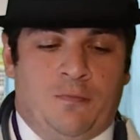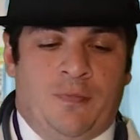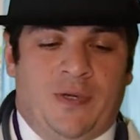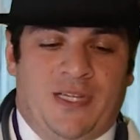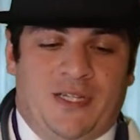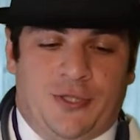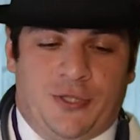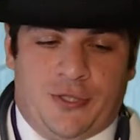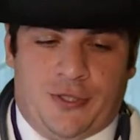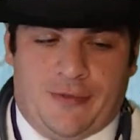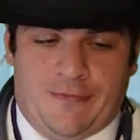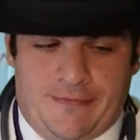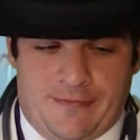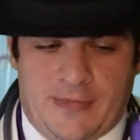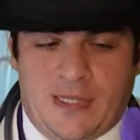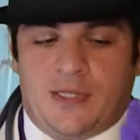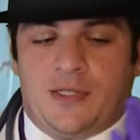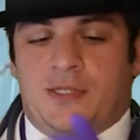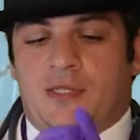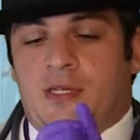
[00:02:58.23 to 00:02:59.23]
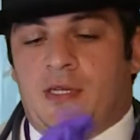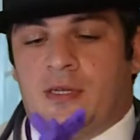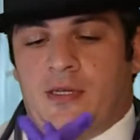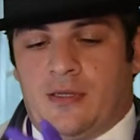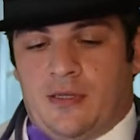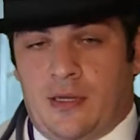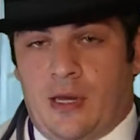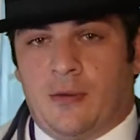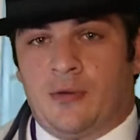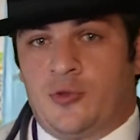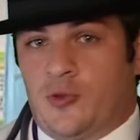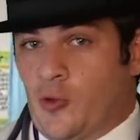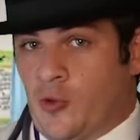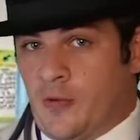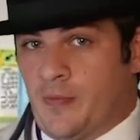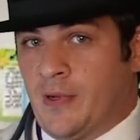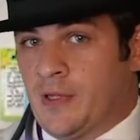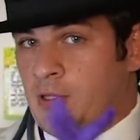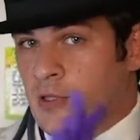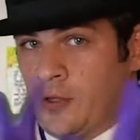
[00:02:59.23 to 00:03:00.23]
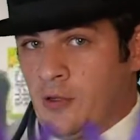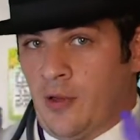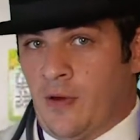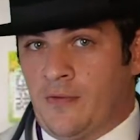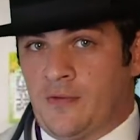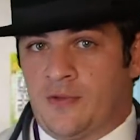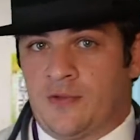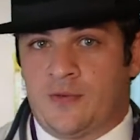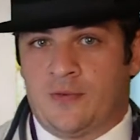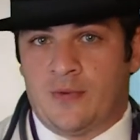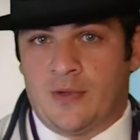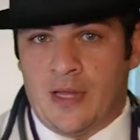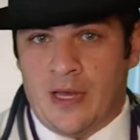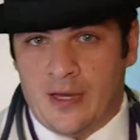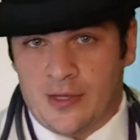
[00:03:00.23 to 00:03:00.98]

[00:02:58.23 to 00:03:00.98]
Oh, bitch. Let's see. I was talking about the gloves.